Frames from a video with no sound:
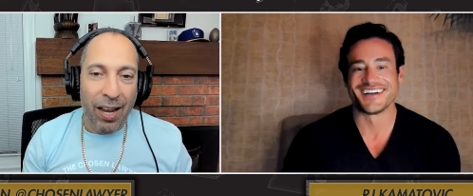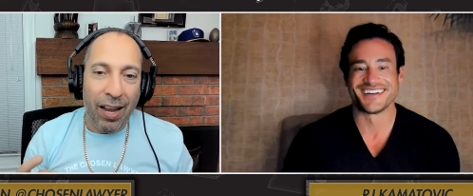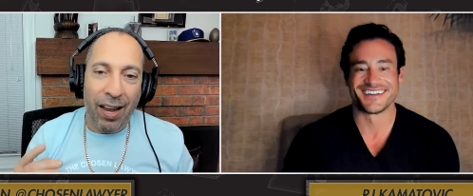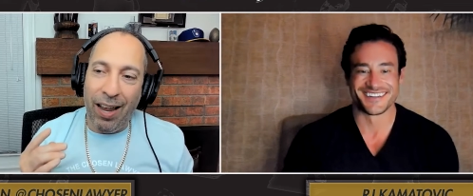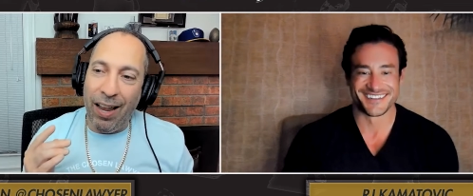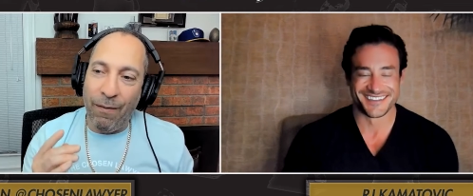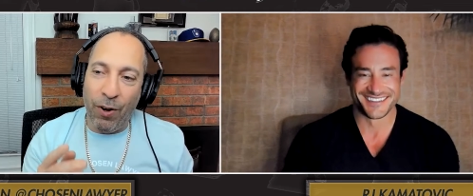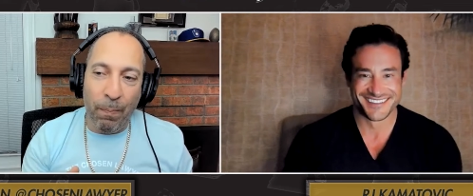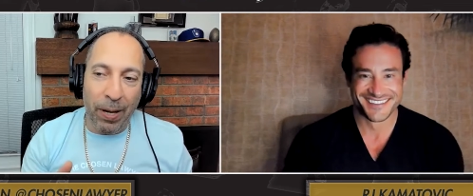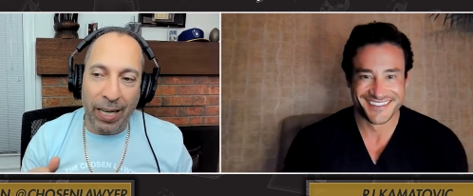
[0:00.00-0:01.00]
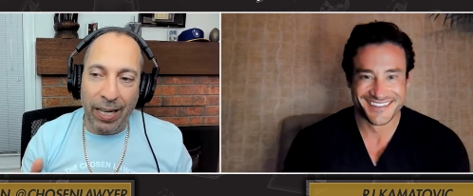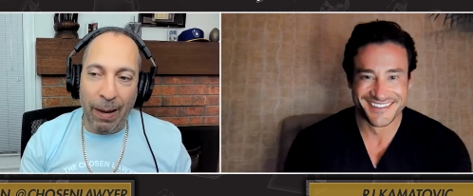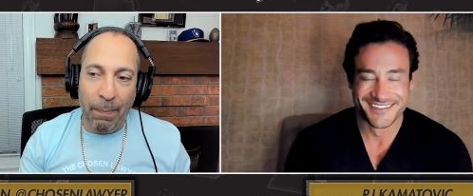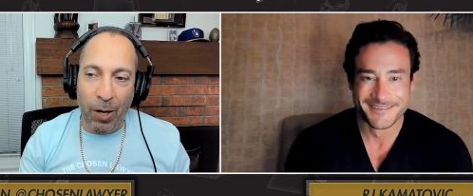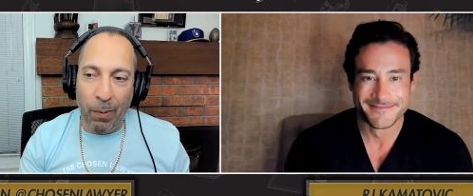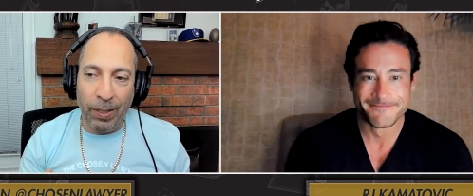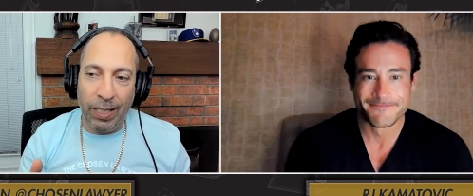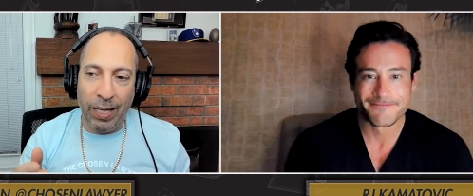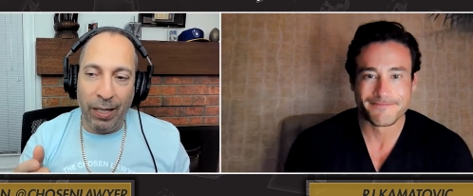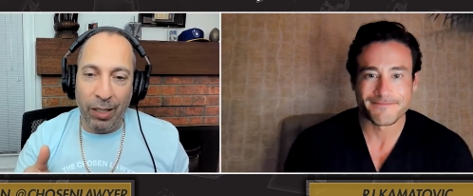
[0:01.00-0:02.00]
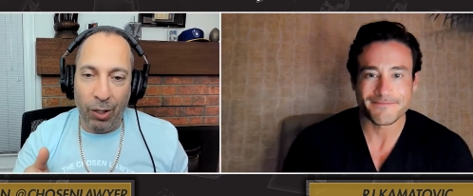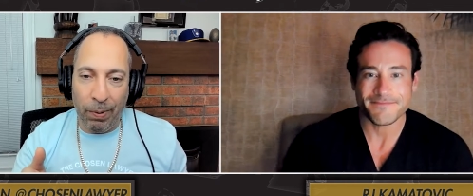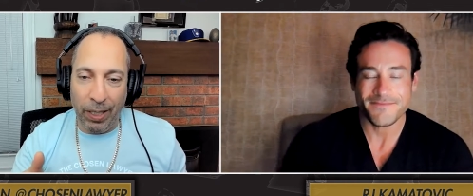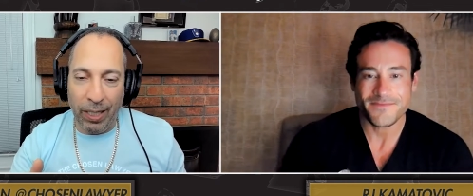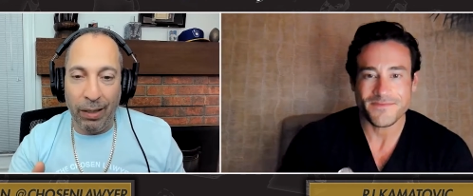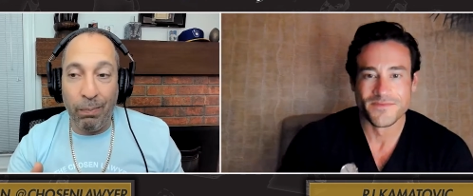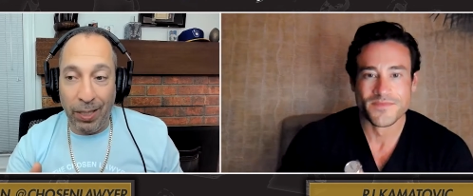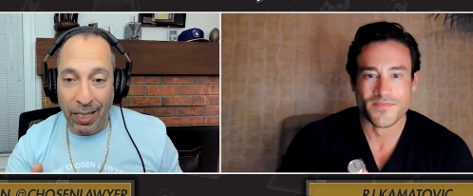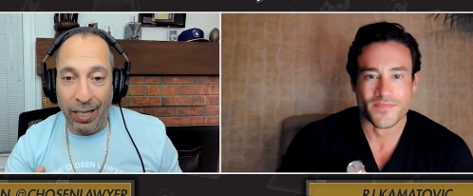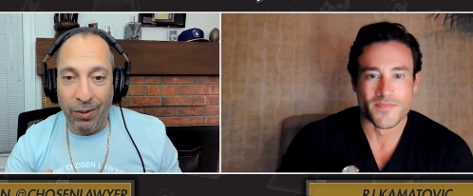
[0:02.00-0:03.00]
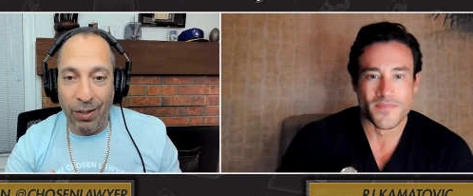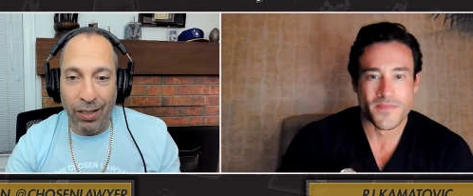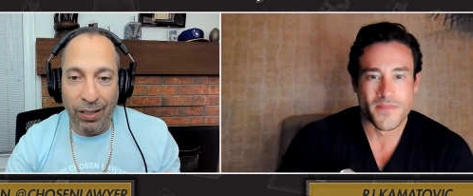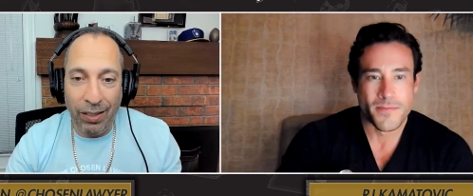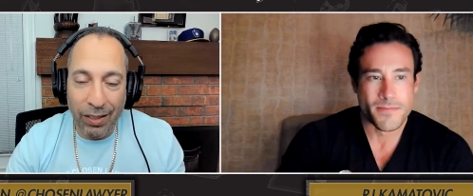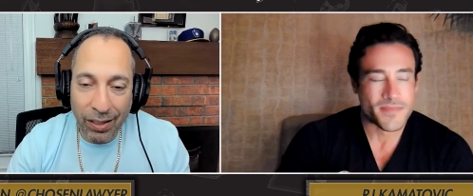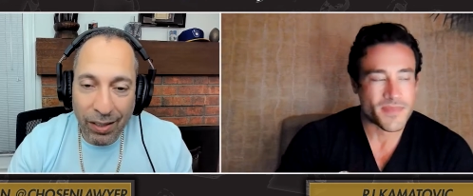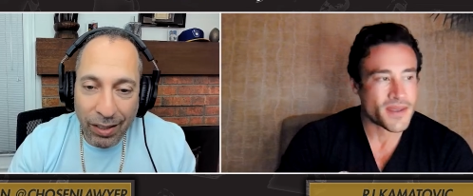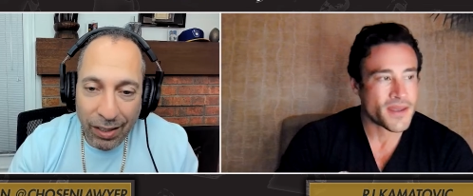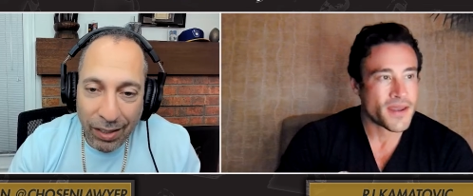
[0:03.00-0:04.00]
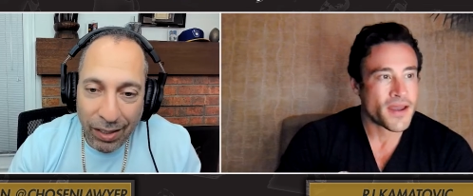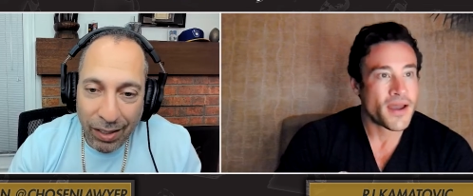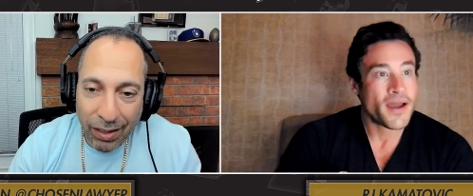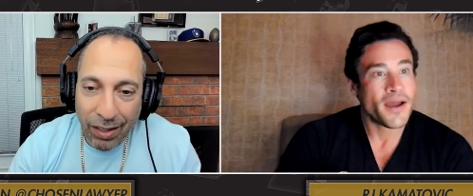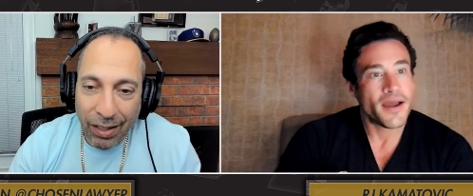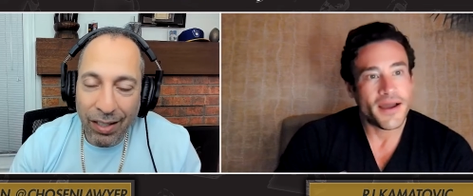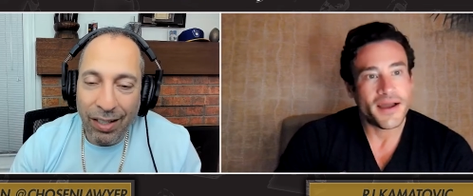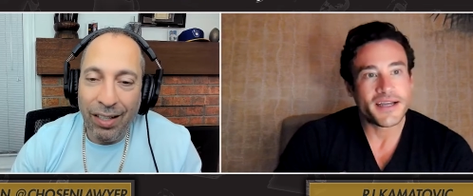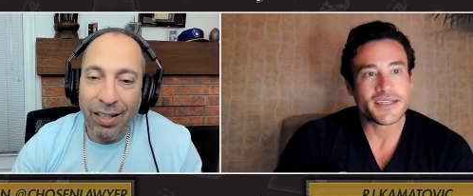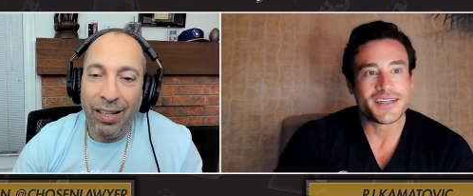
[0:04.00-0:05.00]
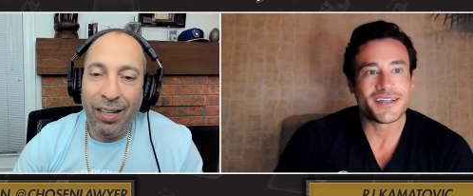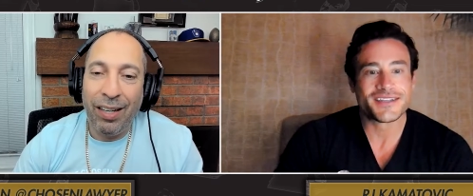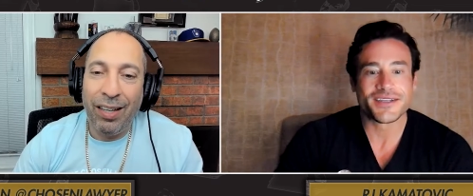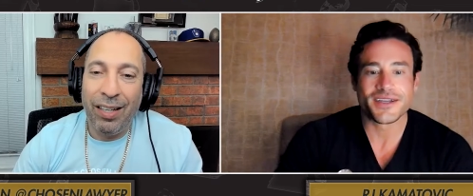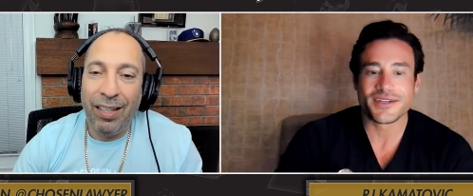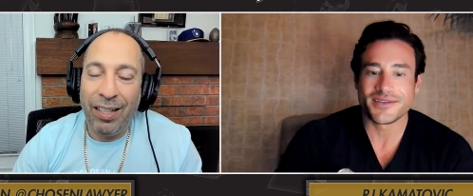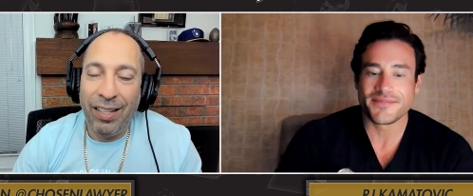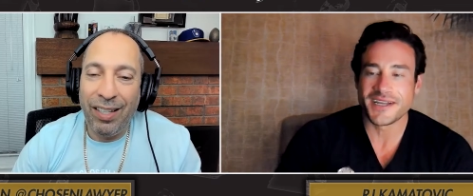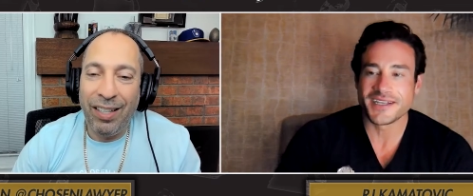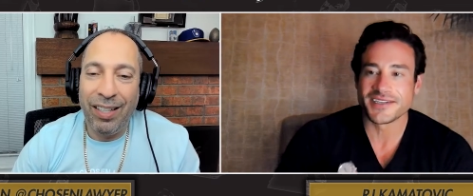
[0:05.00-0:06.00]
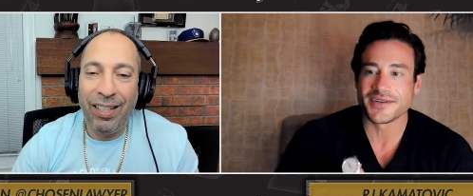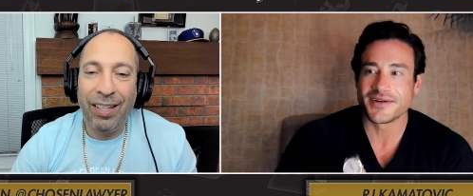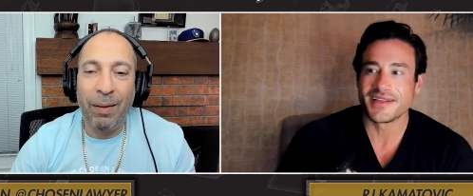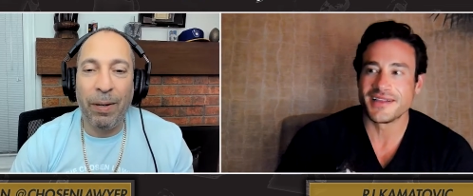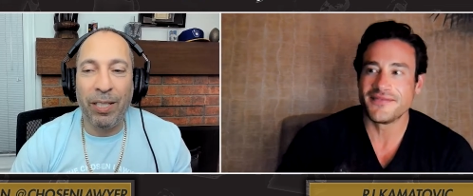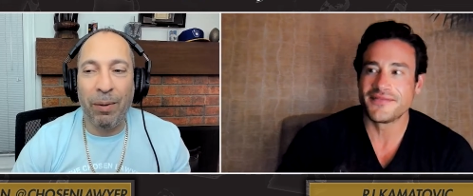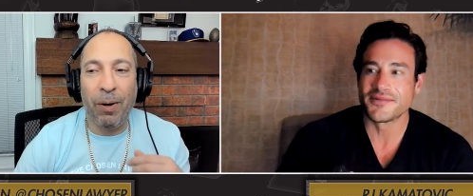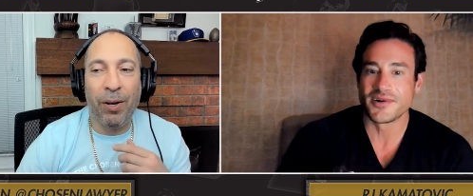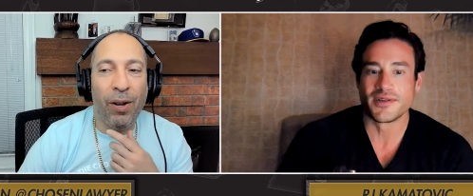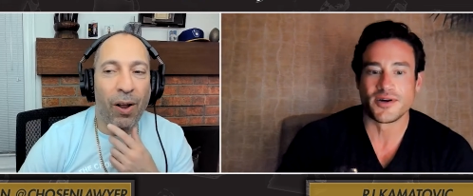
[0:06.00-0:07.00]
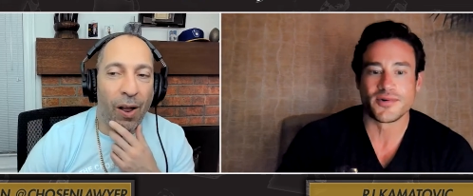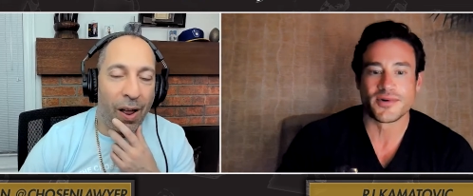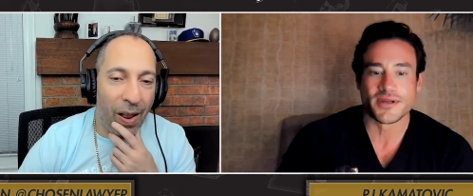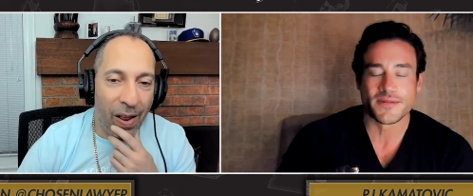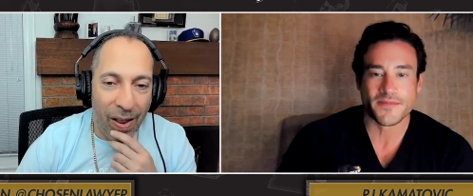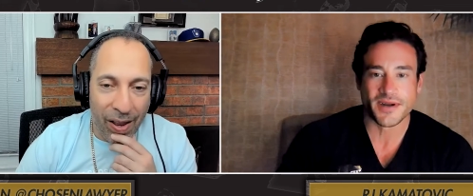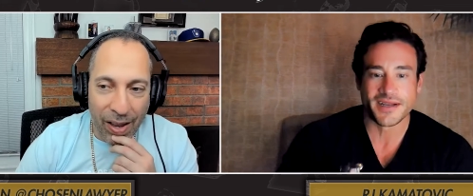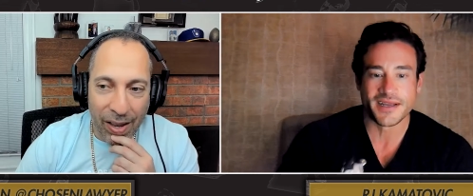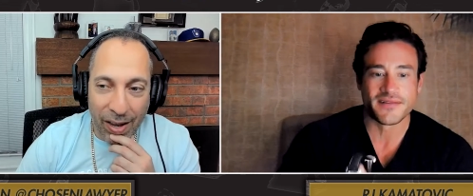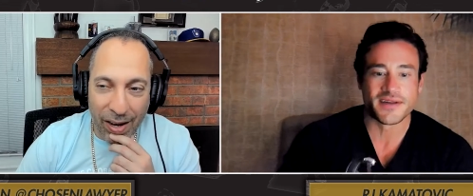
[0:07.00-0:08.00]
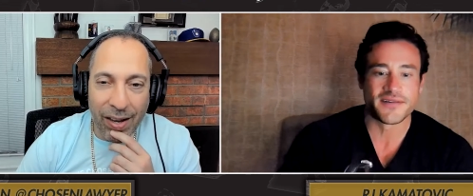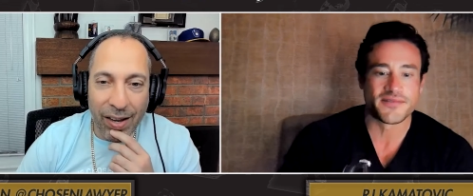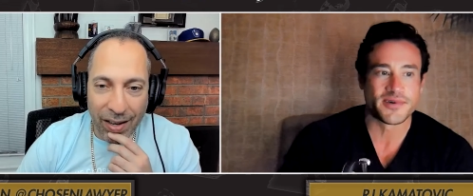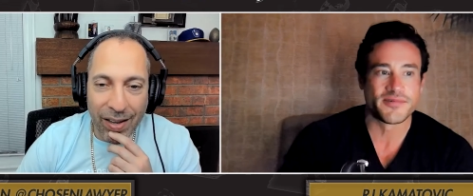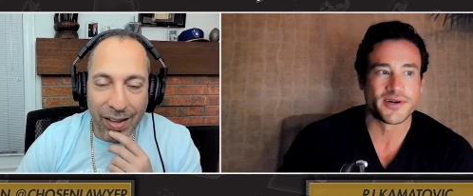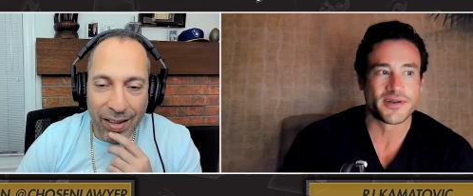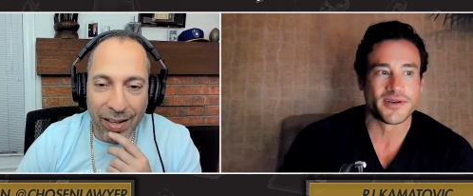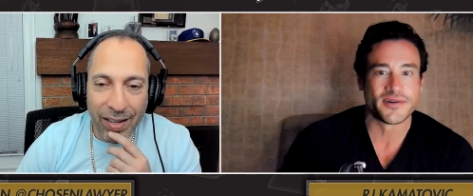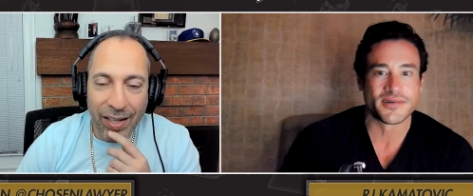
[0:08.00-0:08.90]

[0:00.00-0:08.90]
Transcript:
Speaker 1: if you're picking AP or Patek, you're picking Patek, correct? Uh, it
Speaker 2: it depends. See, depends on the model. The Royal Oak, right? Yeah. I, have, I, have, three Royal